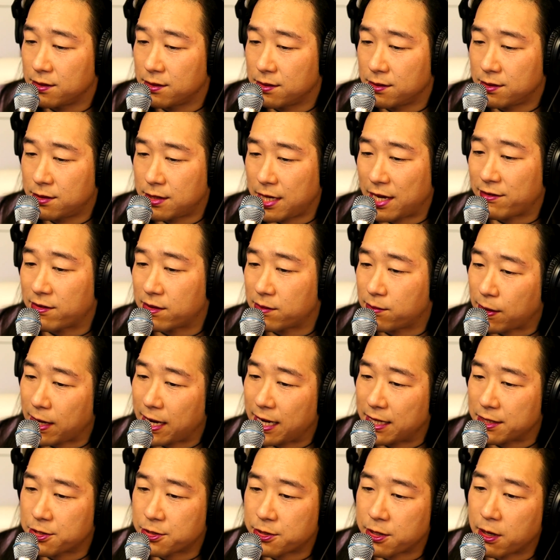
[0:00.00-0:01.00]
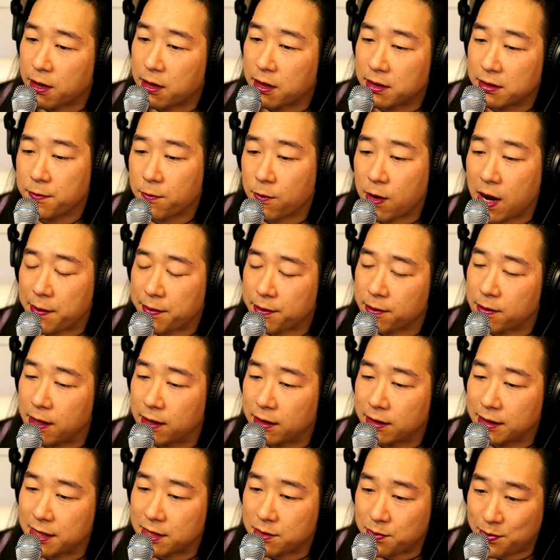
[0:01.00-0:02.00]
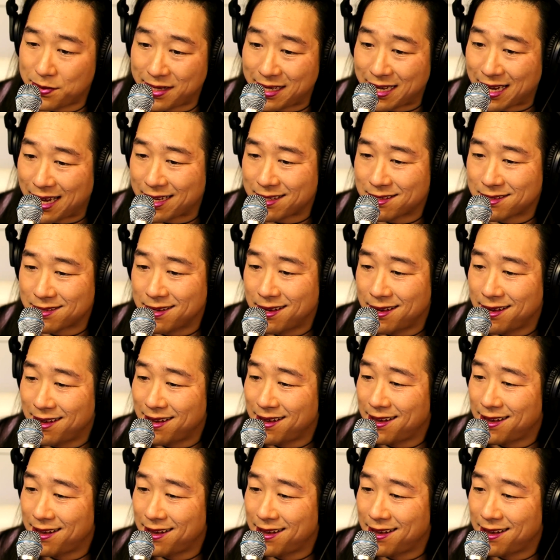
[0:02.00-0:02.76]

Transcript: David Bradshaw, rapper alias BS,